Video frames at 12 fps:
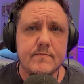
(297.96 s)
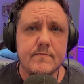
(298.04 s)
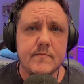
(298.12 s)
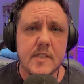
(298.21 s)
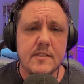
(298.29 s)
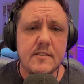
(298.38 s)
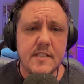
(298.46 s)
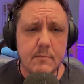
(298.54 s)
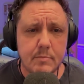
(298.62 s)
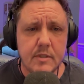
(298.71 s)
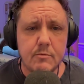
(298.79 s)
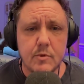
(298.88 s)
It's
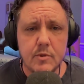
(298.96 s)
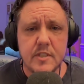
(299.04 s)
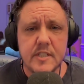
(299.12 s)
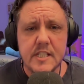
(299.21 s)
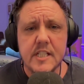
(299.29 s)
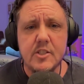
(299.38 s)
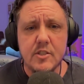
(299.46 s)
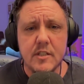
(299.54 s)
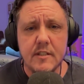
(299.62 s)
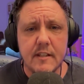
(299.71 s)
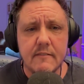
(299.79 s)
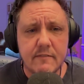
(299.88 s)
deeply rooted
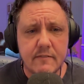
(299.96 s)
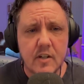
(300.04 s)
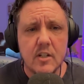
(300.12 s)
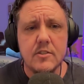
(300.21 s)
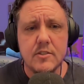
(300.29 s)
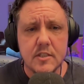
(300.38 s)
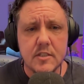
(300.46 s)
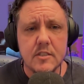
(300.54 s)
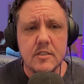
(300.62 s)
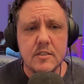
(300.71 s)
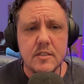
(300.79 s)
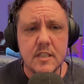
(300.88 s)
tradition that
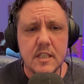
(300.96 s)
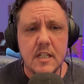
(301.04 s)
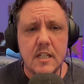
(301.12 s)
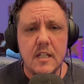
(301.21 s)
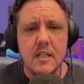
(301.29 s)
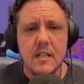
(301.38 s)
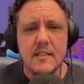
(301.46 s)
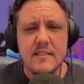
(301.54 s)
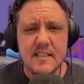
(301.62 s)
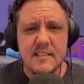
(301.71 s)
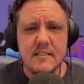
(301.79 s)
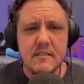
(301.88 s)
fosters a
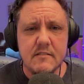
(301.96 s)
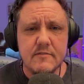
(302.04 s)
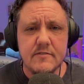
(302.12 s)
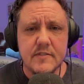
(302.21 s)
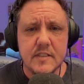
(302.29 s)
sense of